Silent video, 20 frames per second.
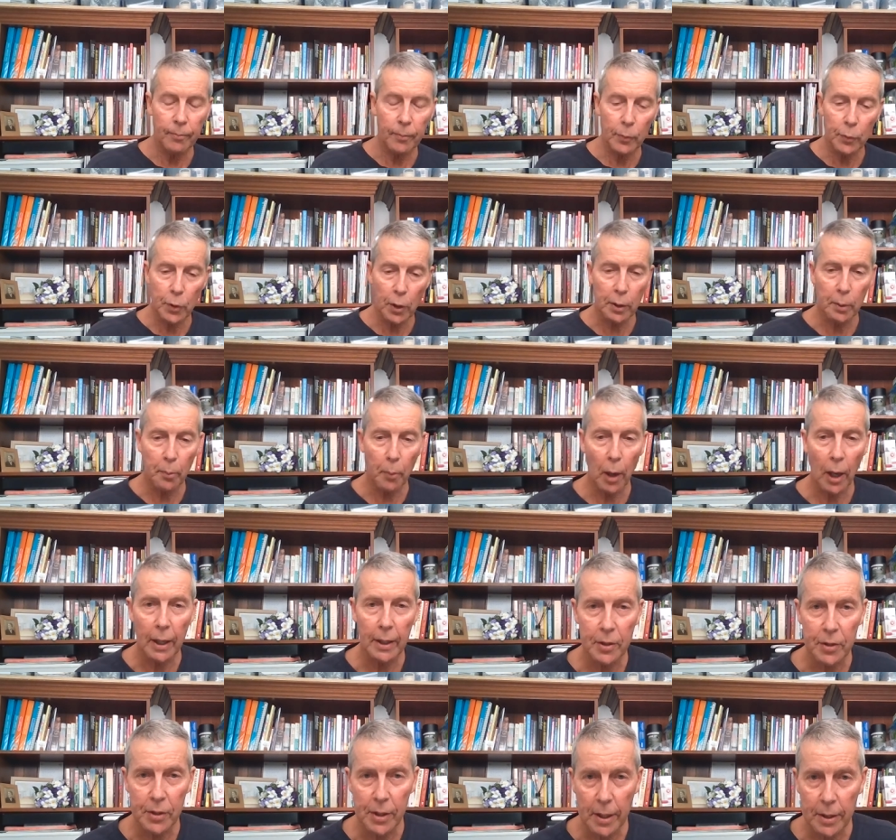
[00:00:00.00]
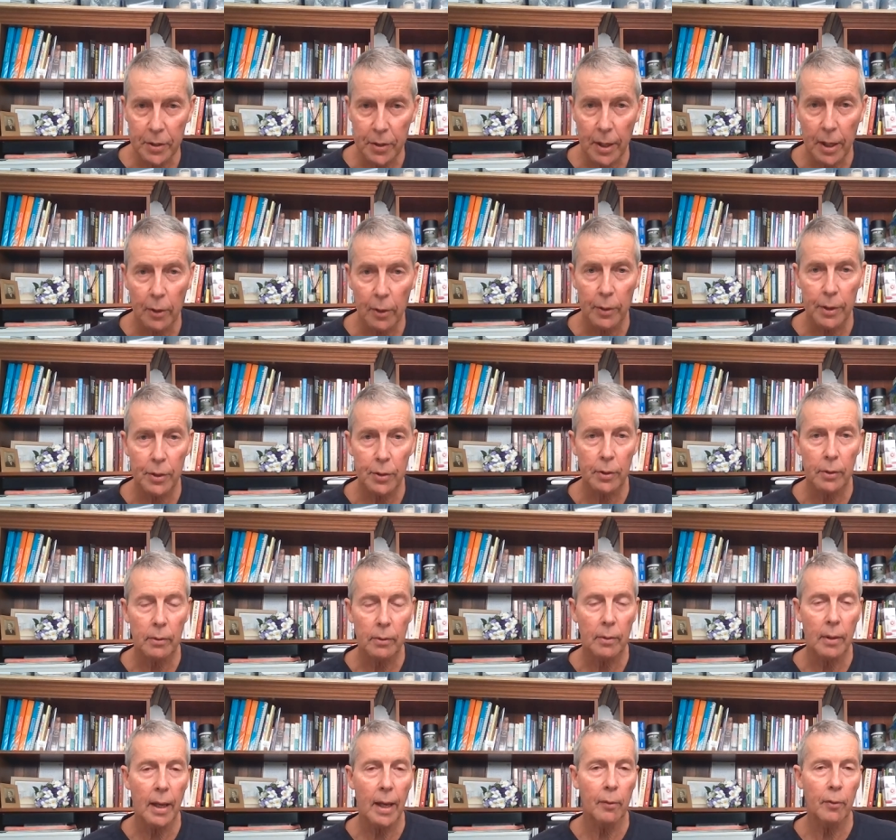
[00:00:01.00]
Dr. Blight says there is
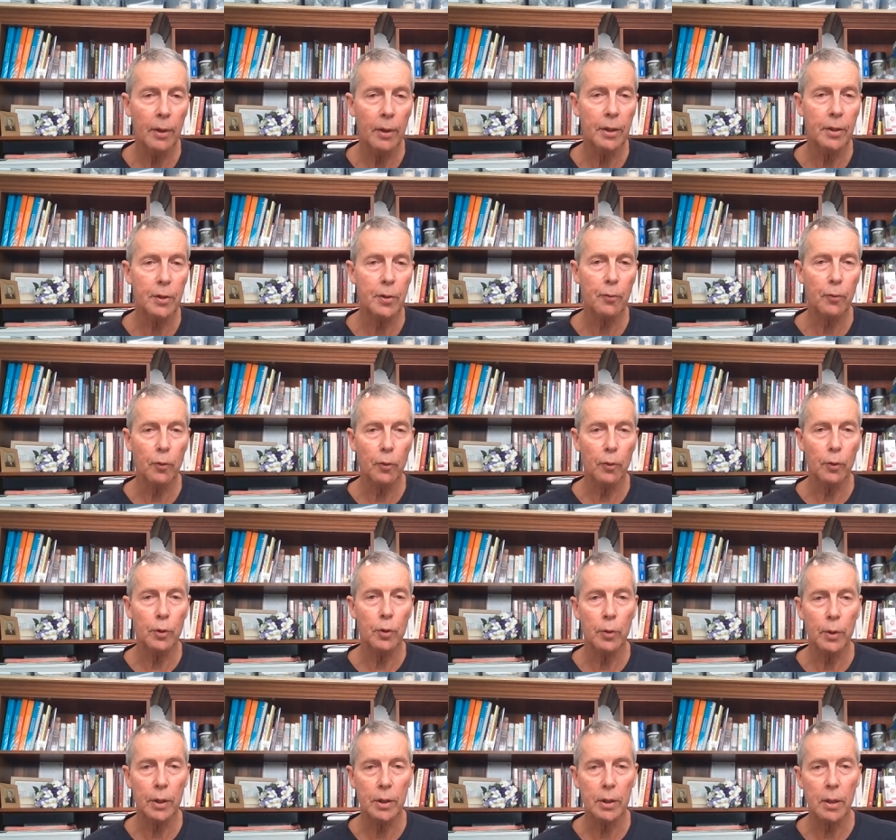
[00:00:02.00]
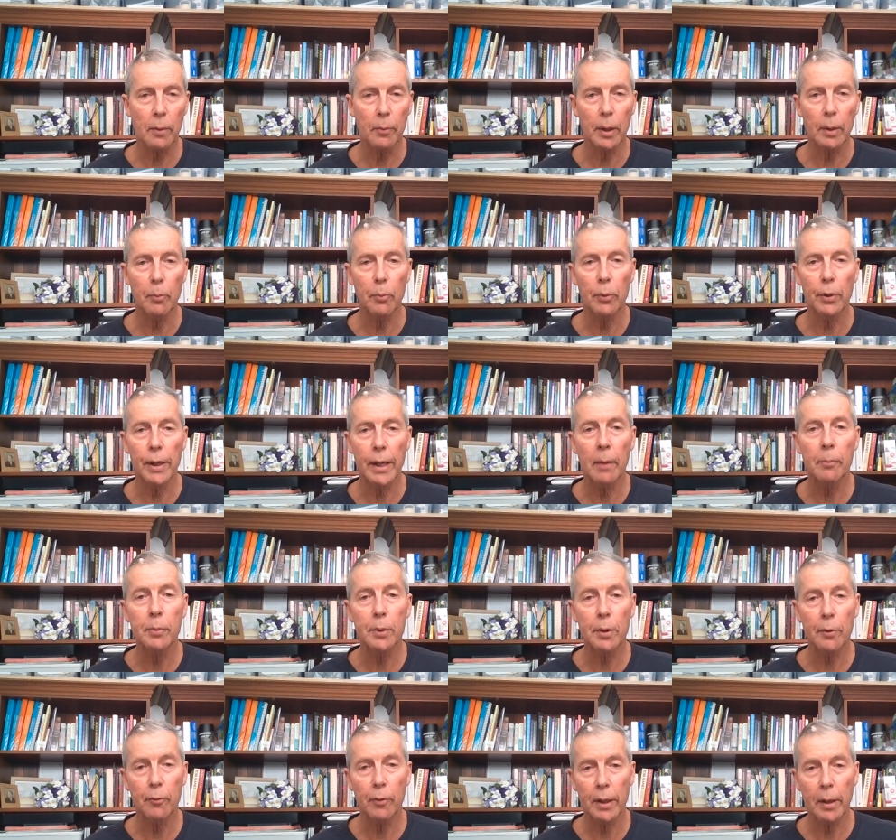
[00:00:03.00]
evidence for doing something
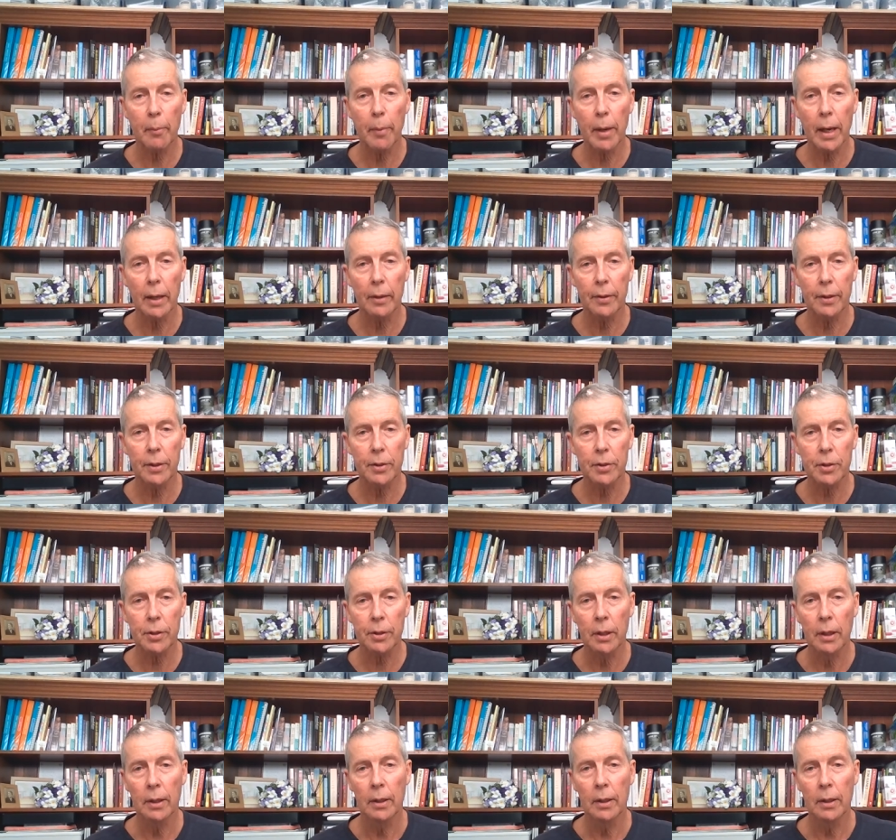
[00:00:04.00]
preemptively about this,